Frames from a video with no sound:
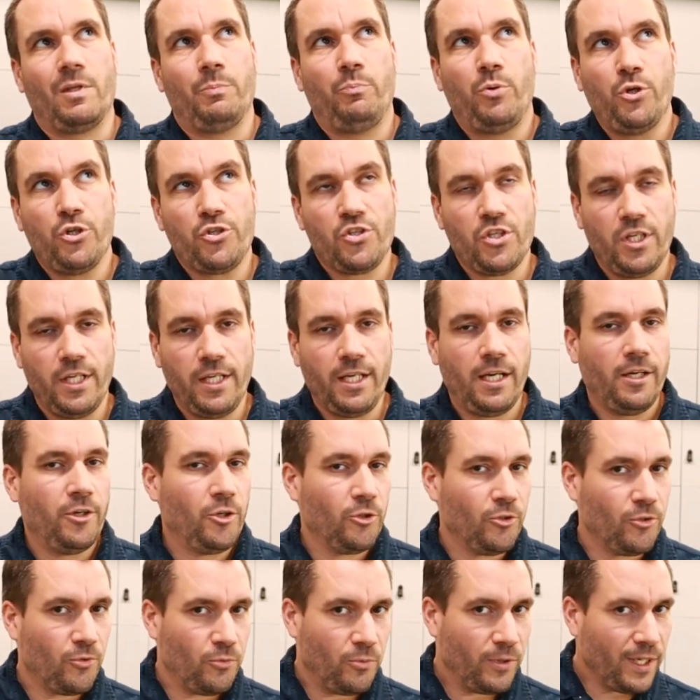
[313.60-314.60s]
Personally, I
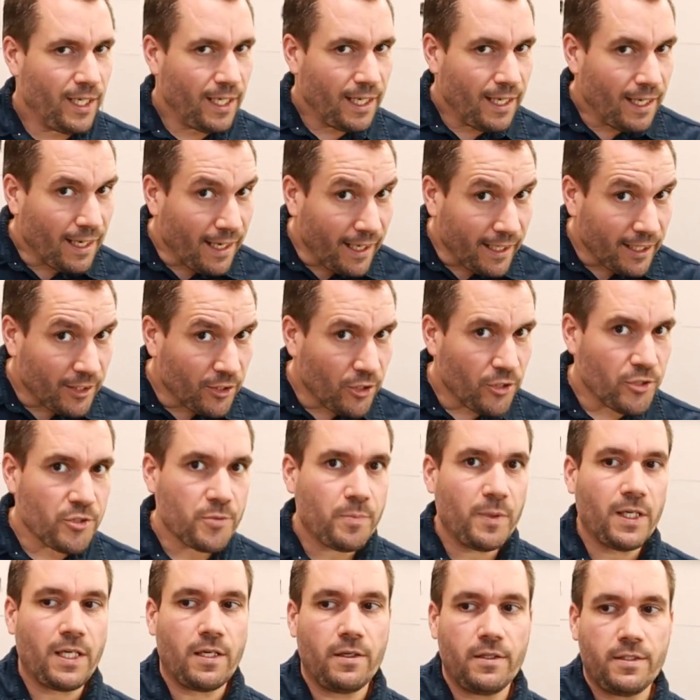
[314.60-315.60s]
don't really like
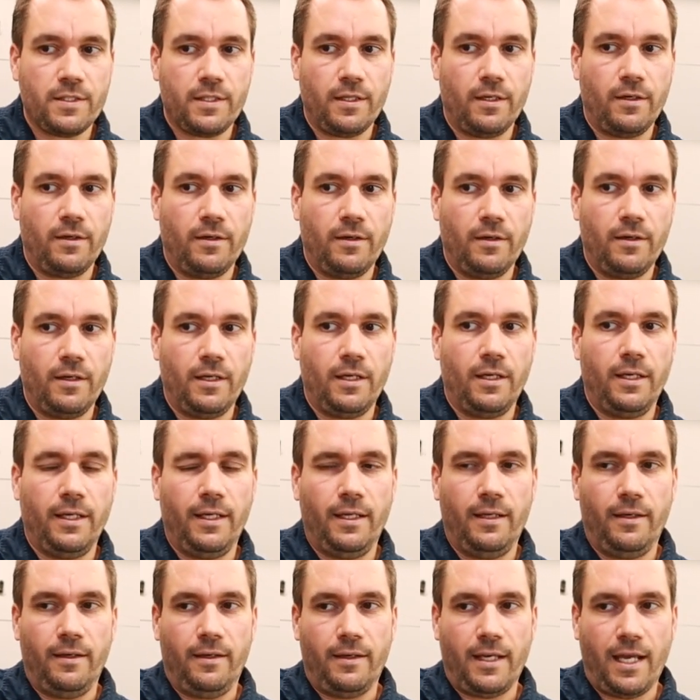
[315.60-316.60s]
those because they're
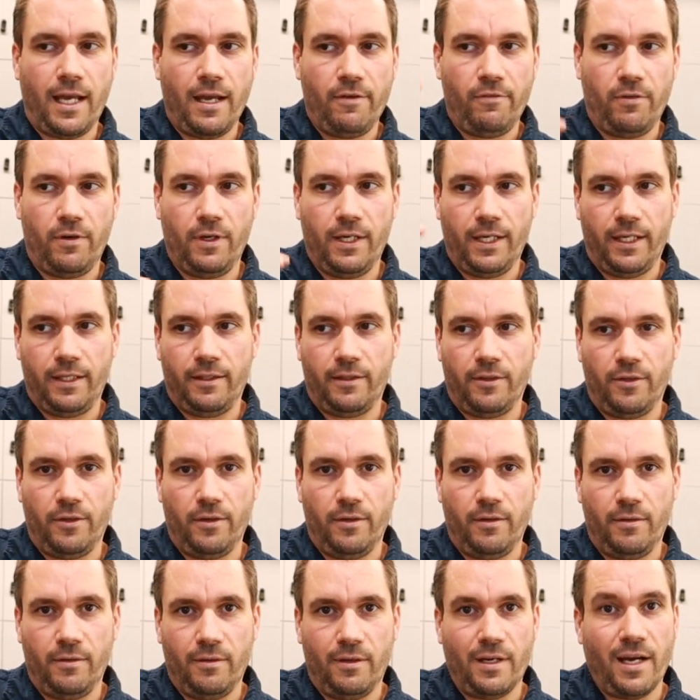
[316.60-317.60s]
in
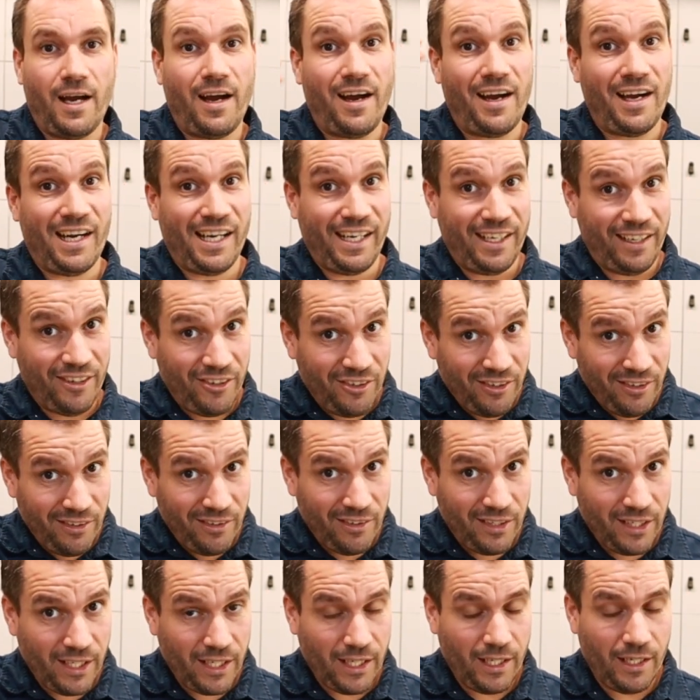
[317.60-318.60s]
they're
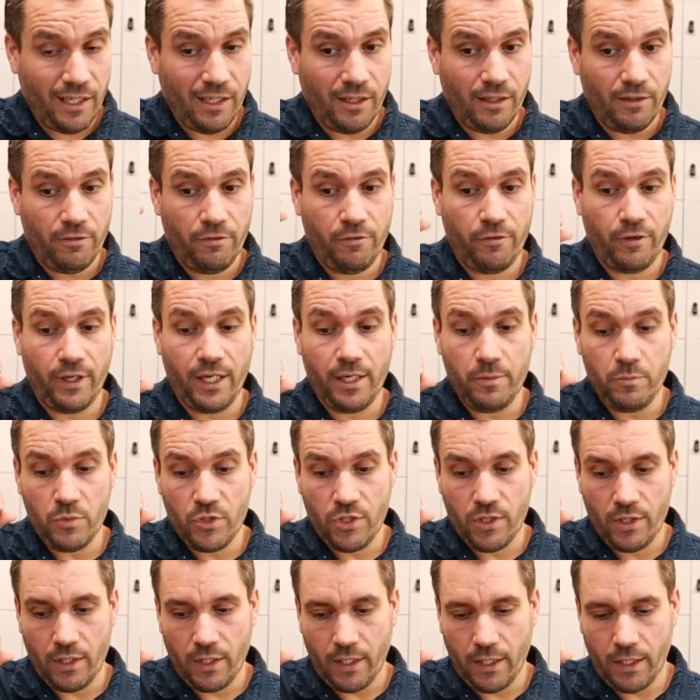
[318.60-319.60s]
higher
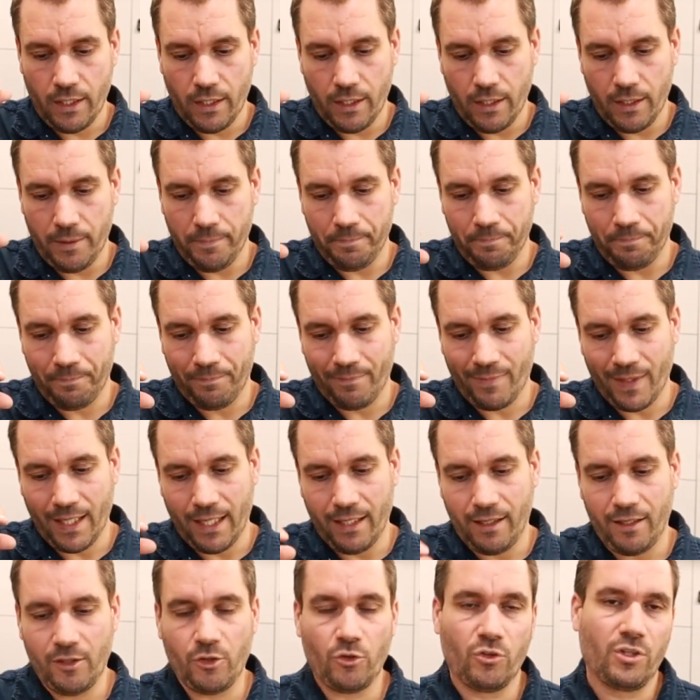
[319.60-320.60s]
frames,
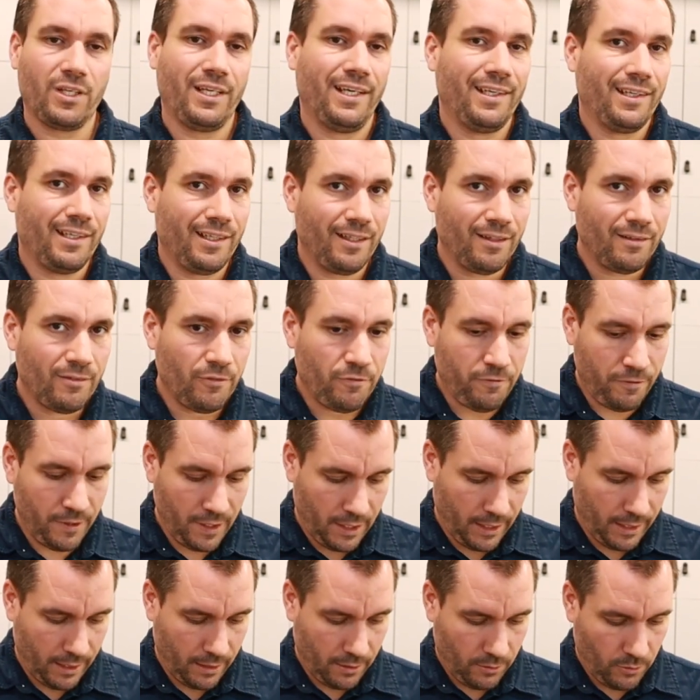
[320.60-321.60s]
and I don't like that
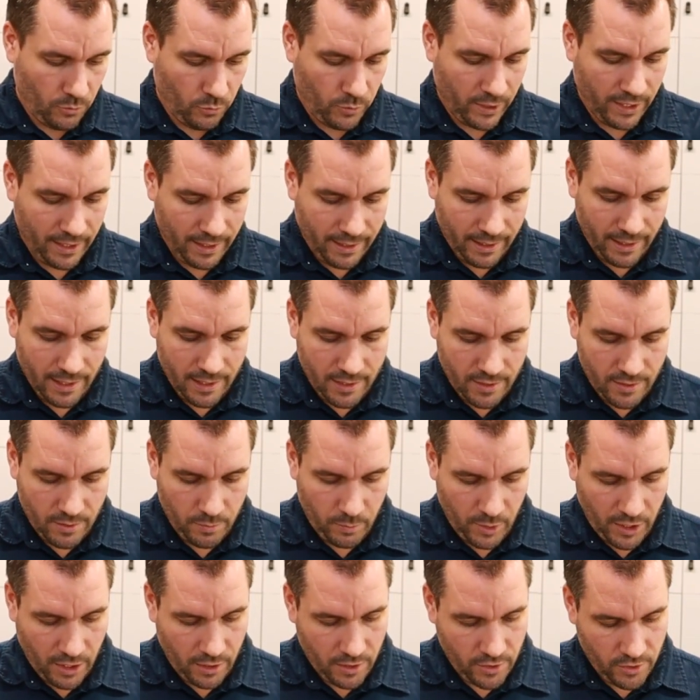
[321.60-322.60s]
feeling. With
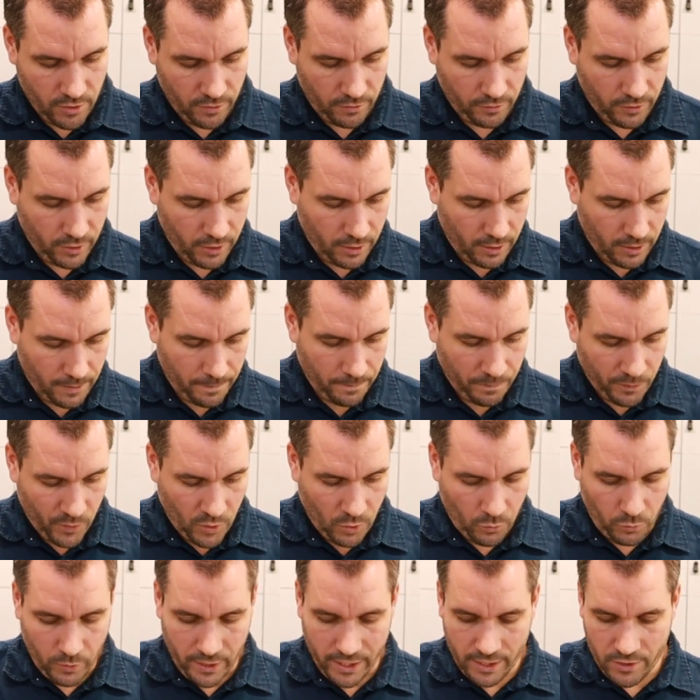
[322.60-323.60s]
this, because of the
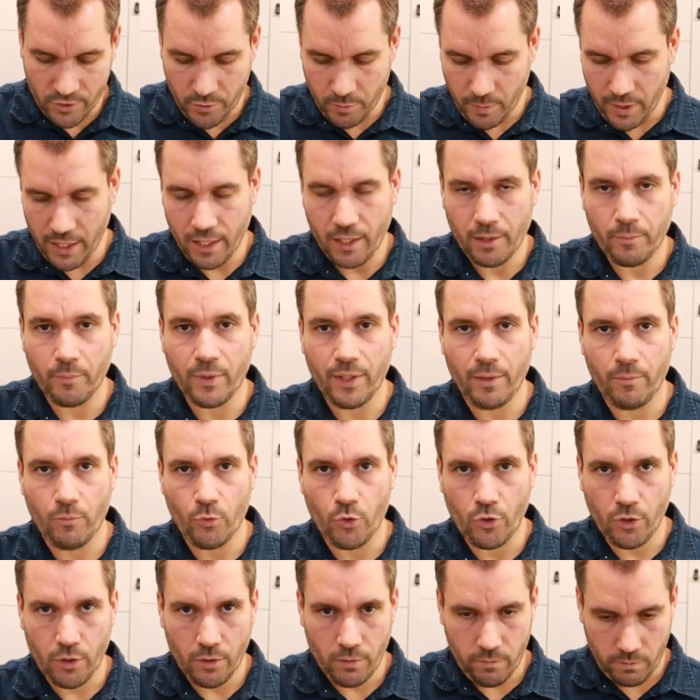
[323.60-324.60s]
wheels being a bit
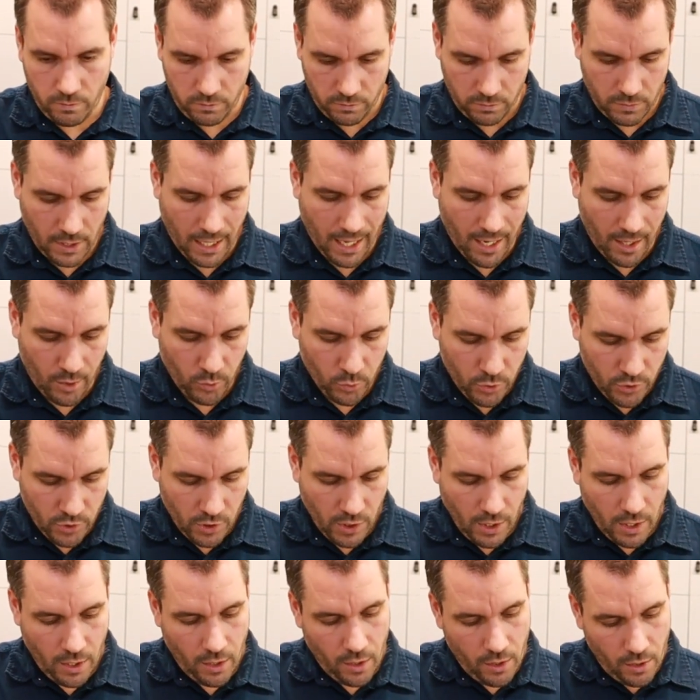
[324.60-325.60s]
more out,